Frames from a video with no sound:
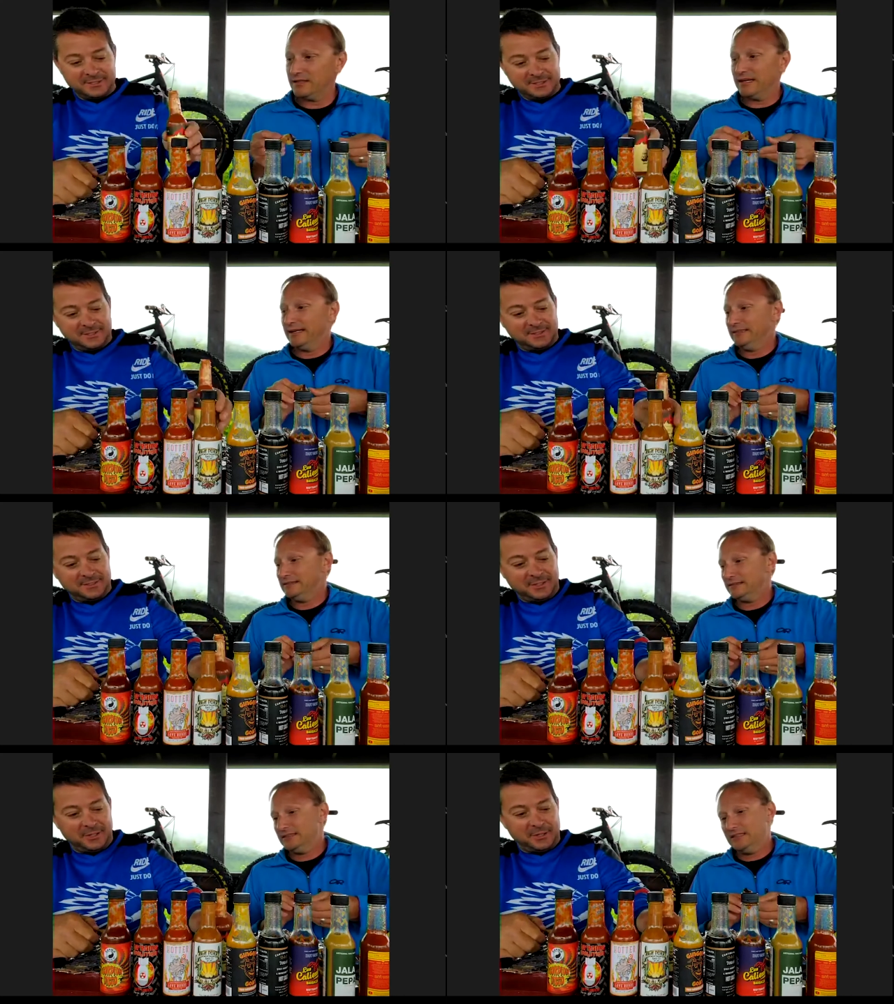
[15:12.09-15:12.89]

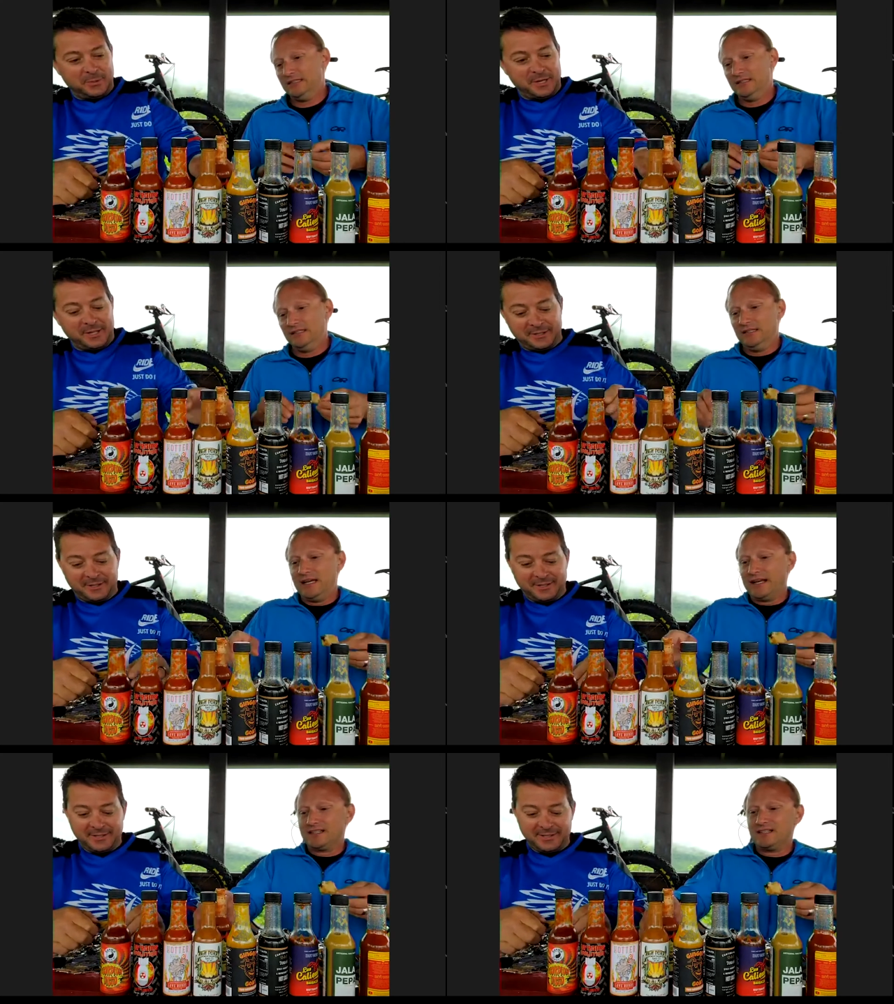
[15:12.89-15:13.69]
Speaker 1: oh, brother. I
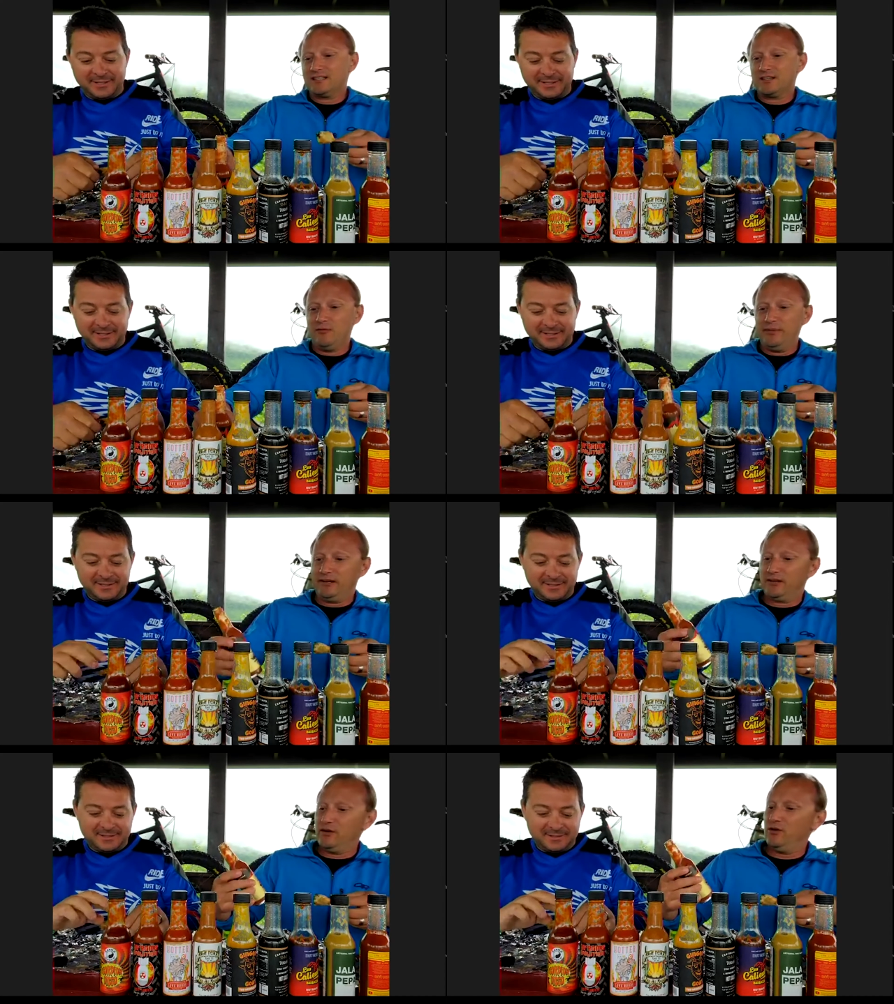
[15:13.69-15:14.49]
guess it's go big or go
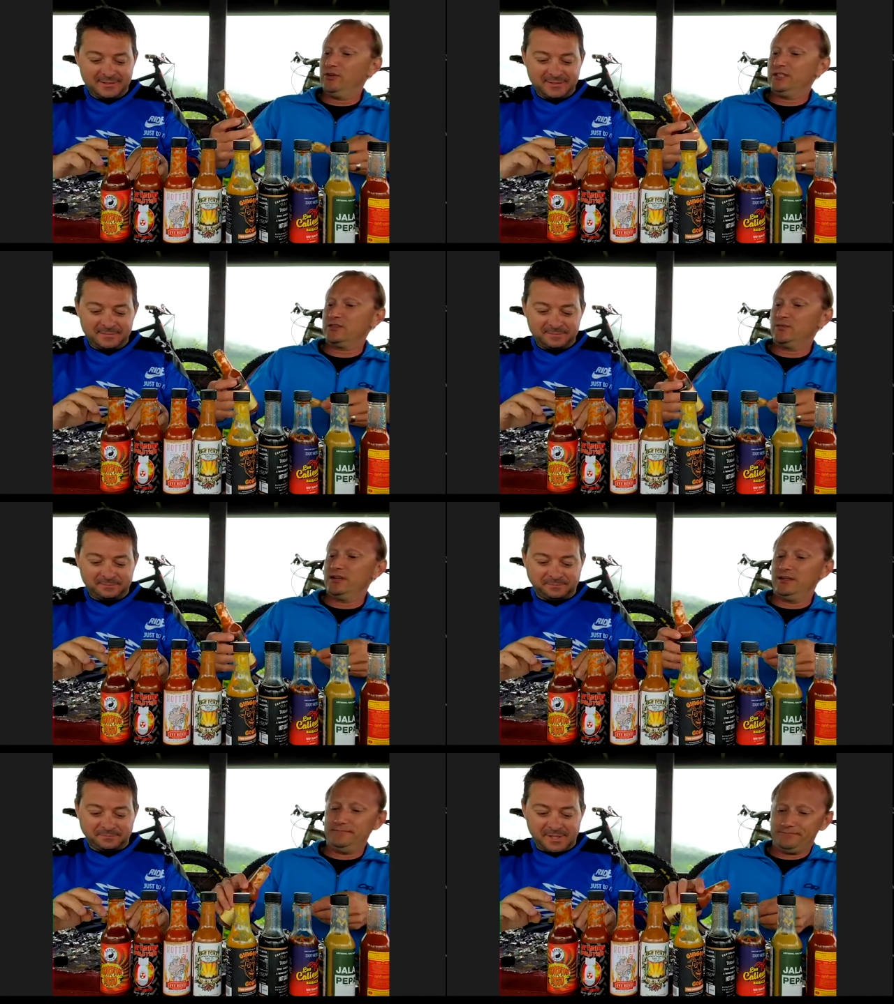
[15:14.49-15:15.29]
home with this one, huh?
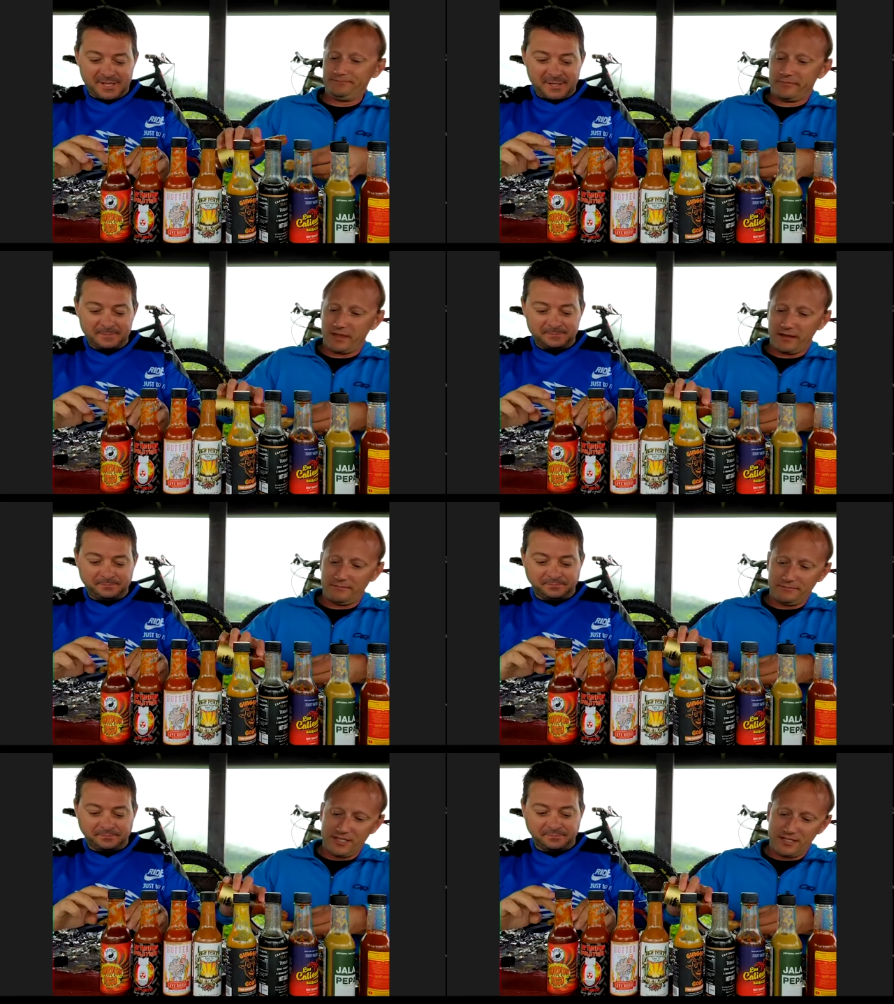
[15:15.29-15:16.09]
Yep.
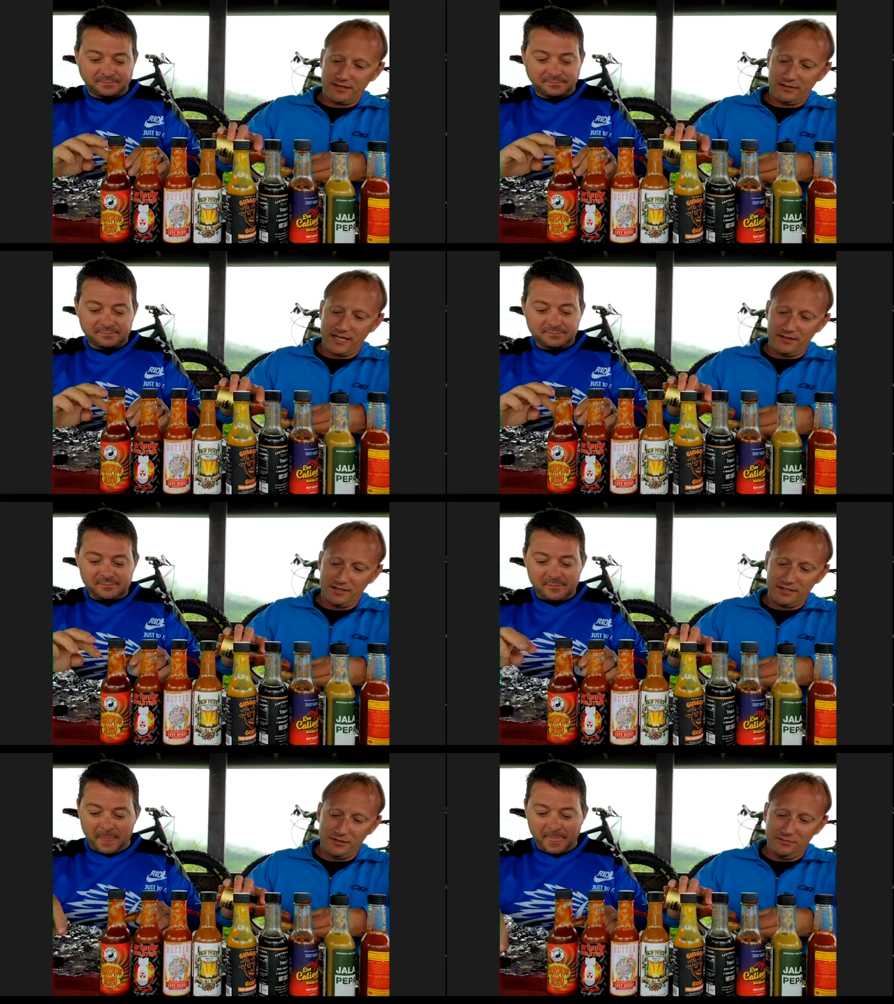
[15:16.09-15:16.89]
Six hundred thousand to
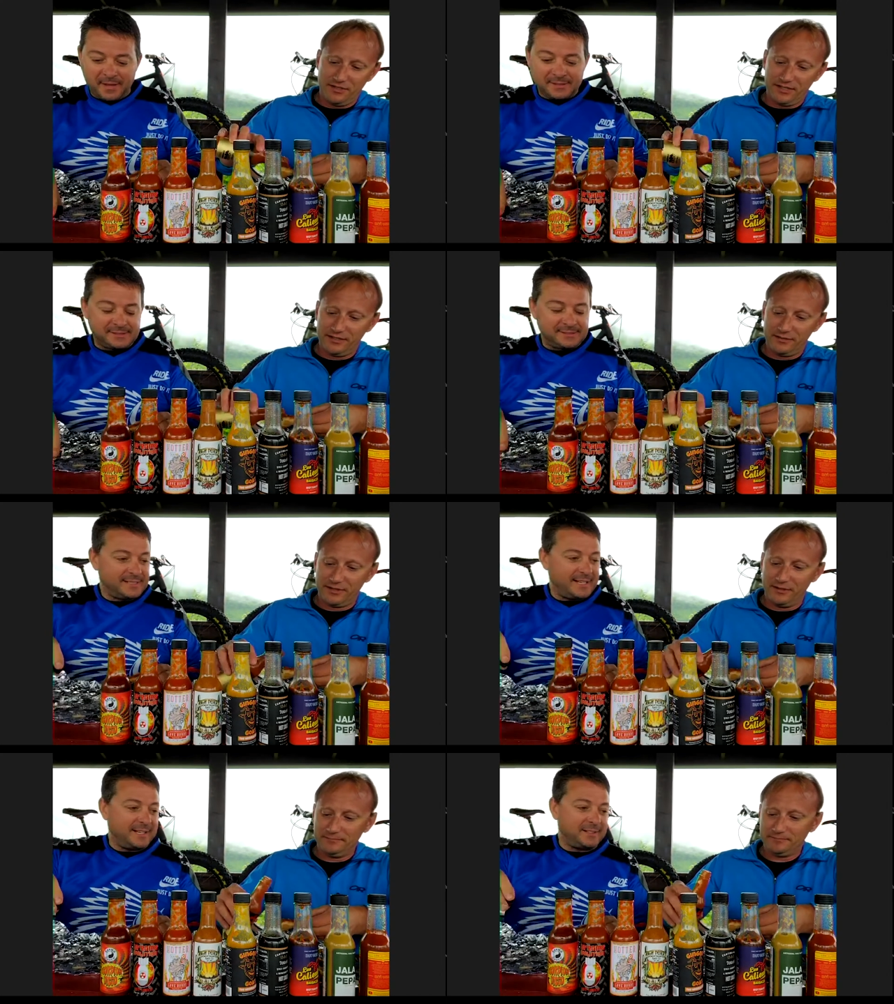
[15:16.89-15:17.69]
two million. Here we
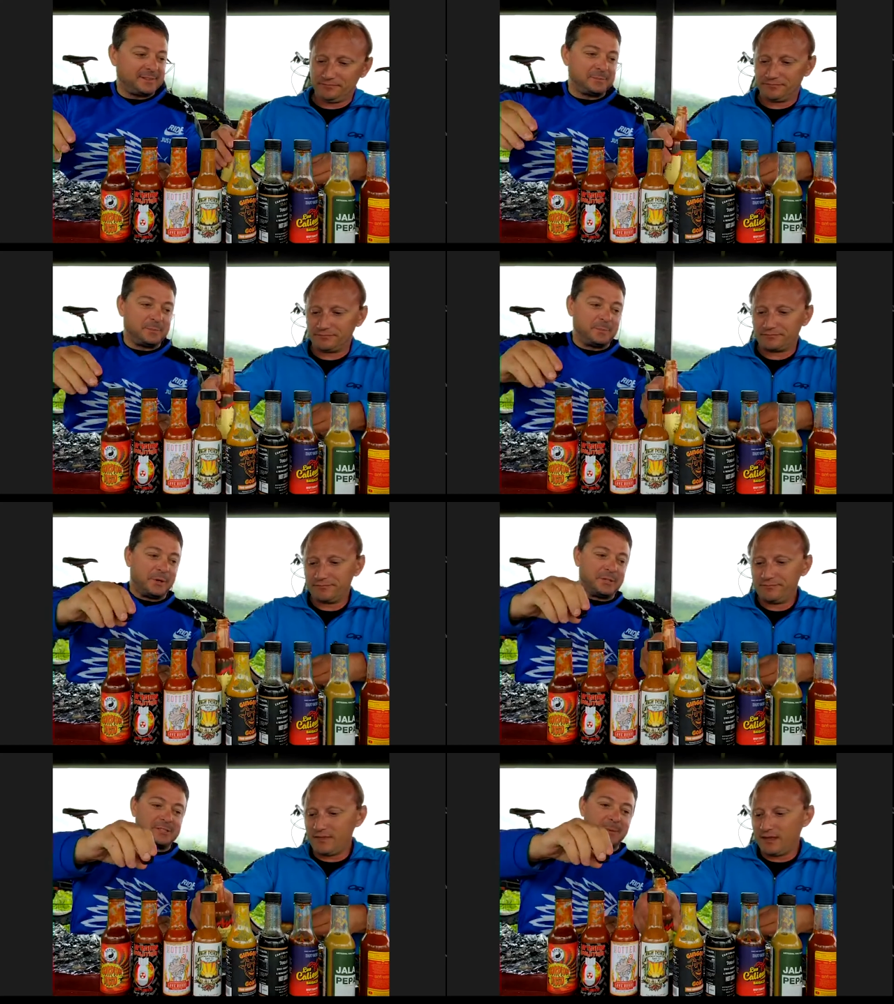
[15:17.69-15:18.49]
go. Put
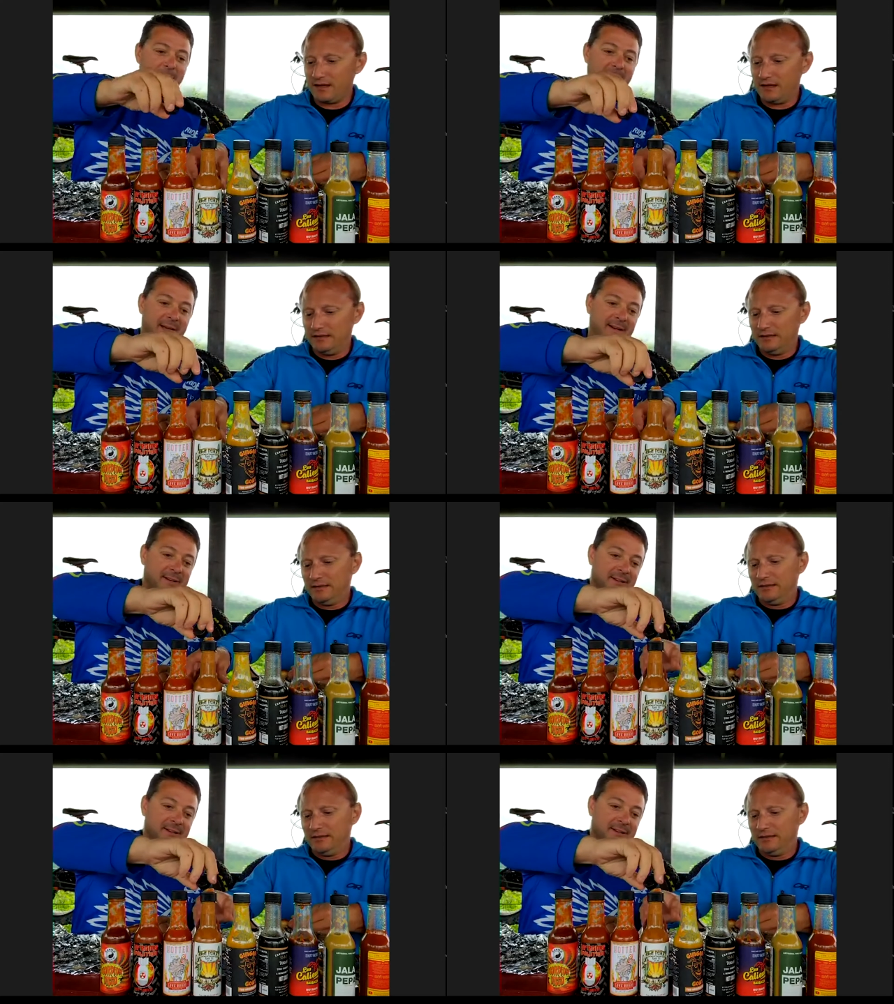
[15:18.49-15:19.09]
us to bed?